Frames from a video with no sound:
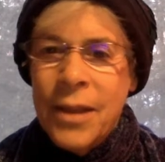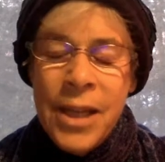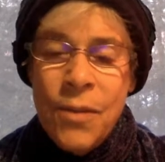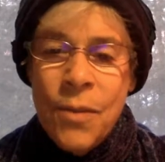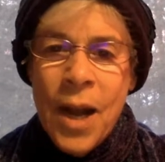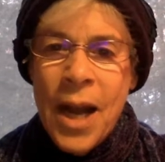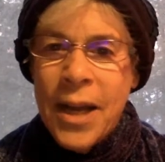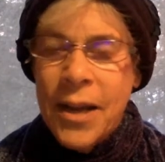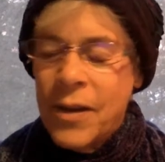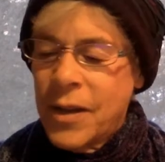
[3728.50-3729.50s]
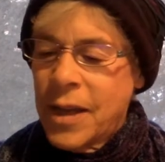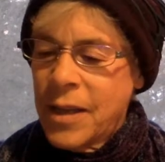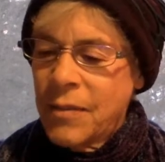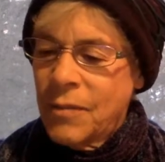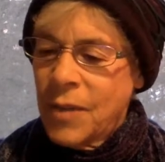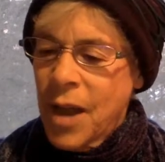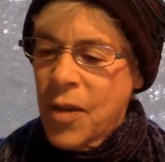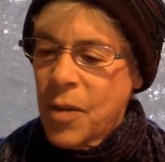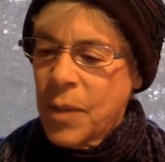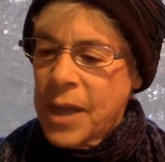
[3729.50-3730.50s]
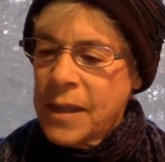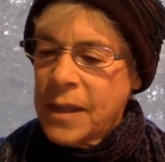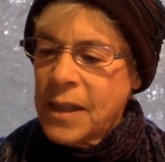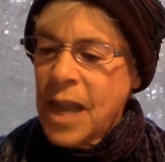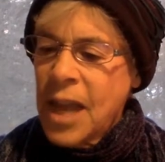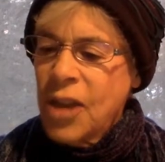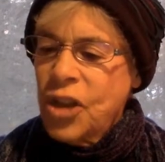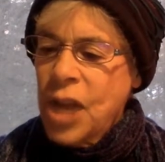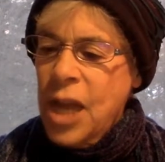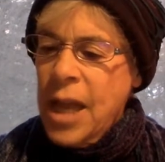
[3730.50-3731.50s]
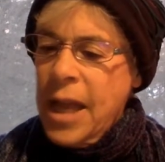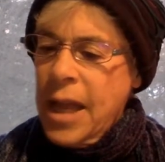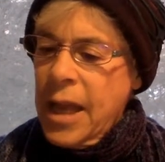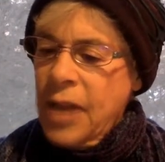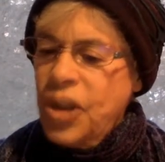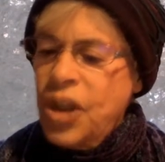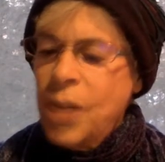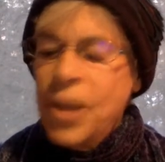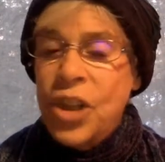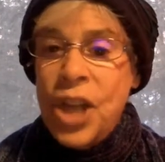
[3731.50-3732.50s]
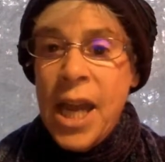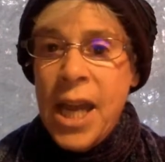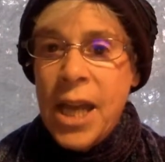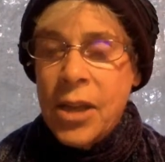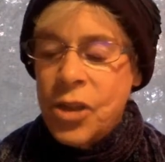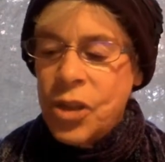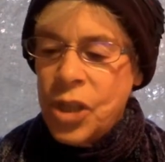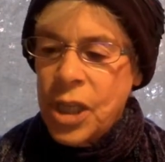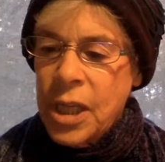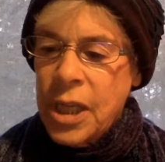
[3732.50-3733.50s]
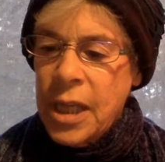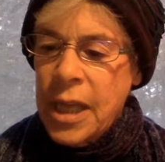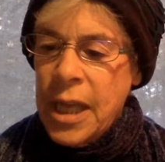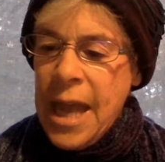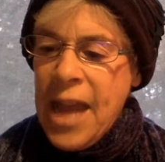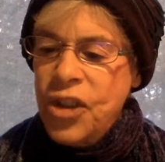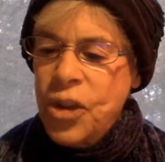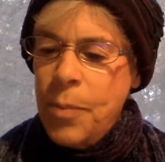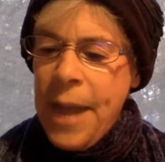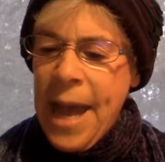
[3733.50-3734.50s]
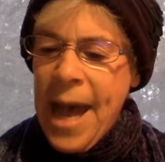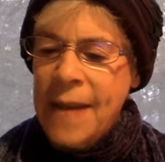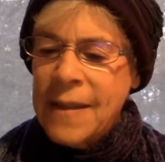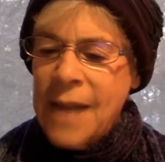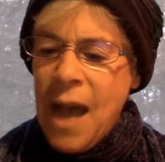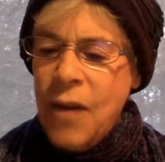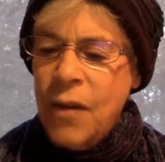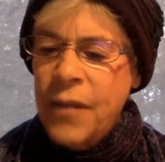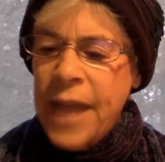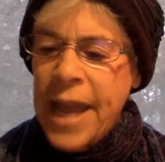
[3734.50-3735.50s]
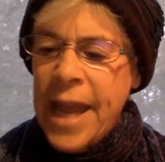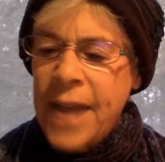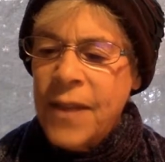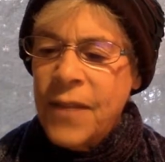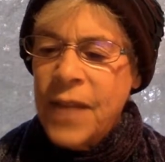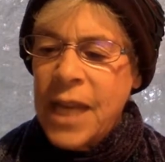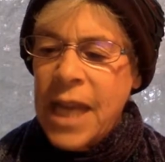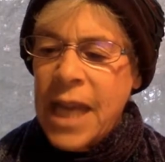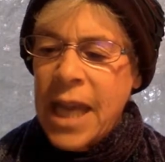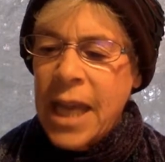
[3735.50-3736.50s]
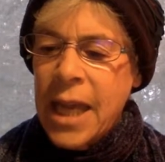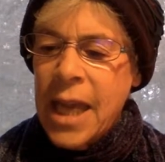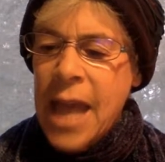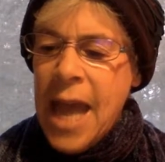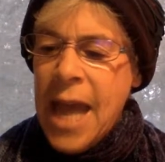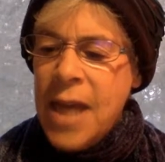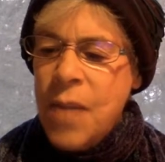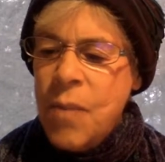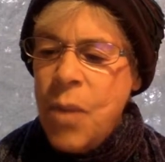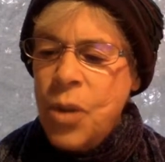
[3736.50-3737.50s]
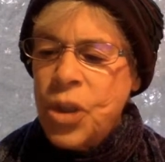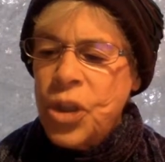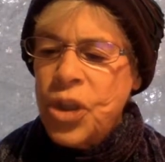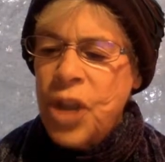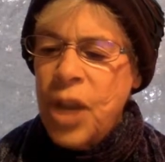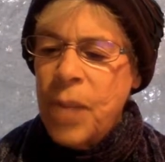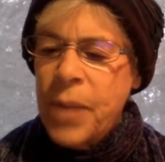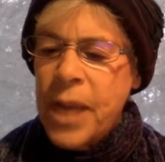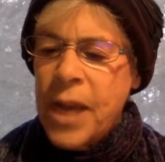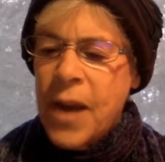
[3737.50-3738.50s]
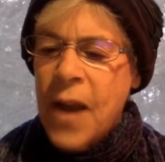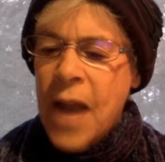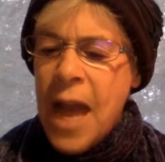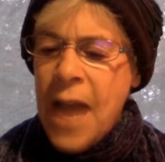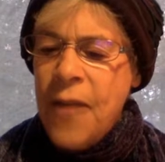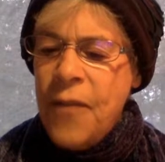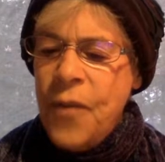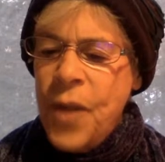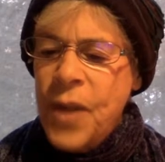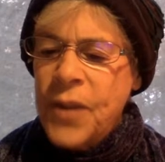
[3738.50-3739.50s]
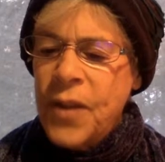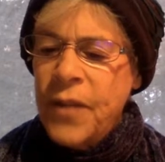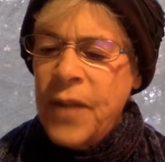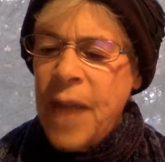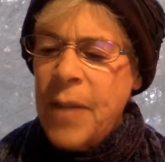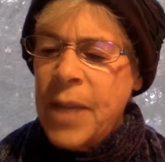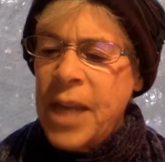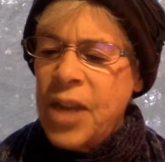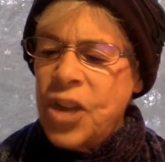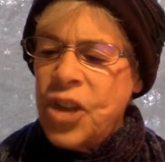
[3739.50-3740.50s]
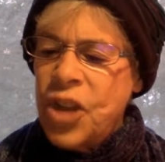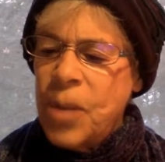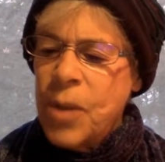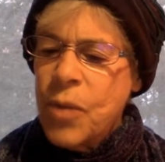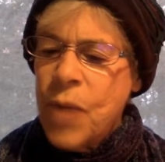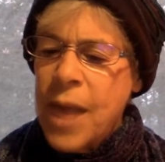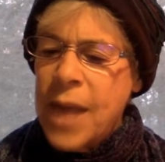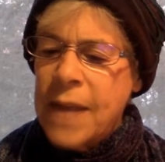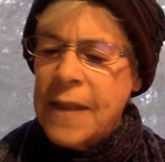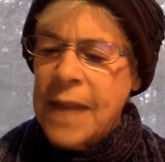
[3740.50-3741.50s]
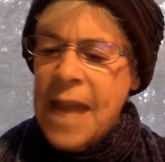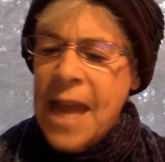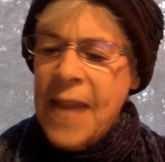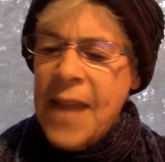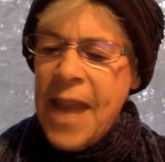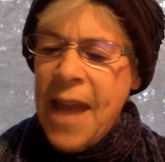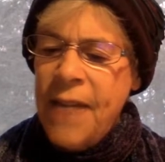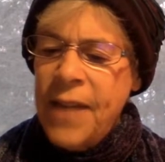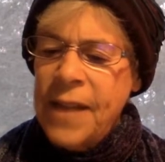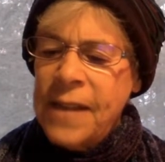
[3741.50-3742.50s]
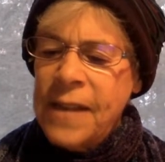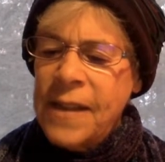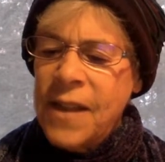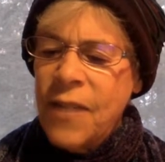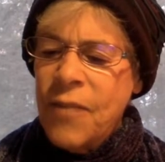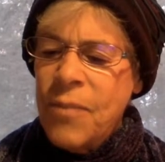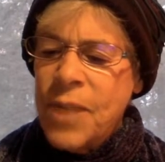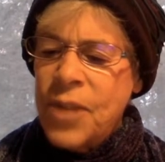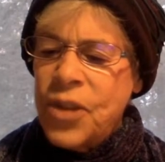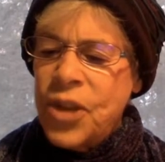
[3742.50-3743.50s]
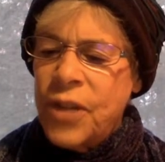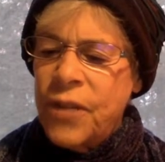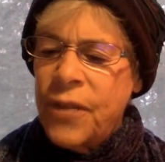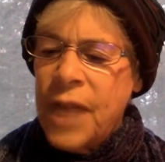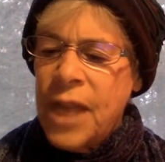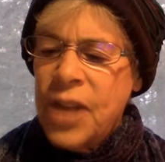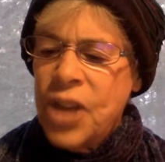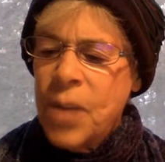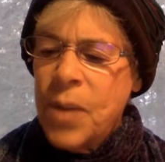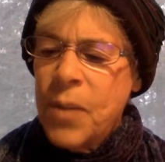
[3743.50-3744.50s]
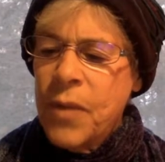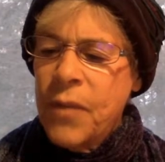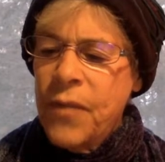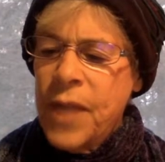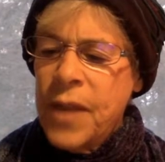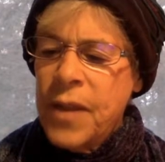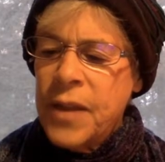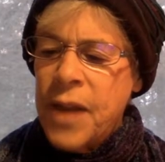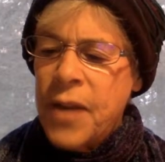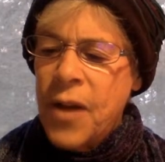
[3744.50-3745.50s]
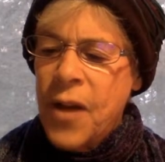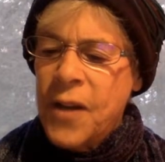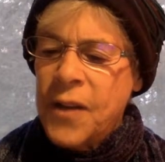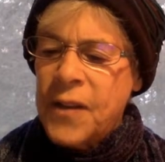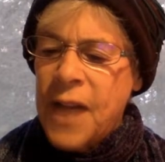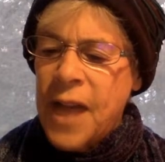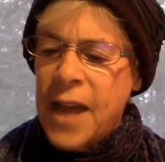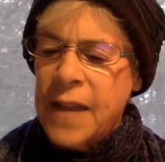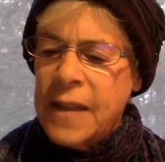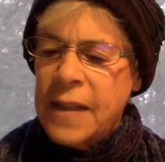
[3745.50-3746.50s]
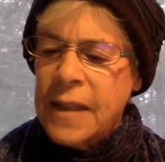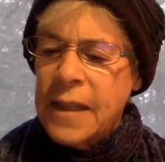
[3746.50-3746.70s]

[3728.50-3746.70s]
Iran and other places, shall be changed, and shall pass out of the hands of the king, and commotion shall appear, and the voice of lamentation shall be raised, and the evidences of mischief shall be revealed on all sides.